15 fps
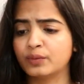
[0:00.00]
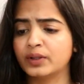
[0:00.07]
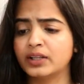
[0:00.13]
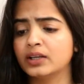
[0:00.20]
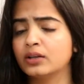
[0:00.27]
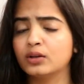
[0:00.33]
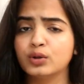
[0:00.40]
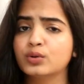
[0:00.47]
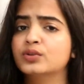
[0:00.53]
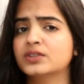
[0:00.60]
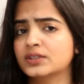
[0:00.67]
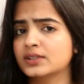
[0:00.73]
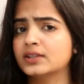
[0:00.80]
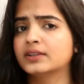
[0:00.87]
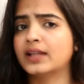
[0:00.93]
or whether it
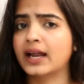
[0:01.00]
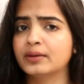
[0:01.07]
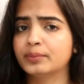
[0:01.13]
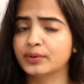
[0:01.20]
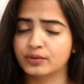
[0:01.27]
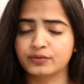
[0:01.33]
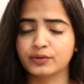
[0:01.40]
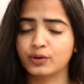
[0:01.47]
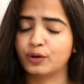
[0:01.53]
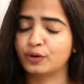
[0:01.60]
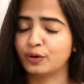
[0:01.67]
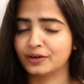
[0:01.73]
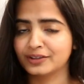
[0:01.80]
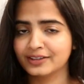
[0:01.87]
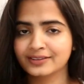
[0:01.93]
looks that beautiful or
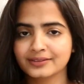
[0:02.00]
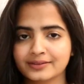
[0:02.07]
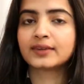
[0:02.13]
not.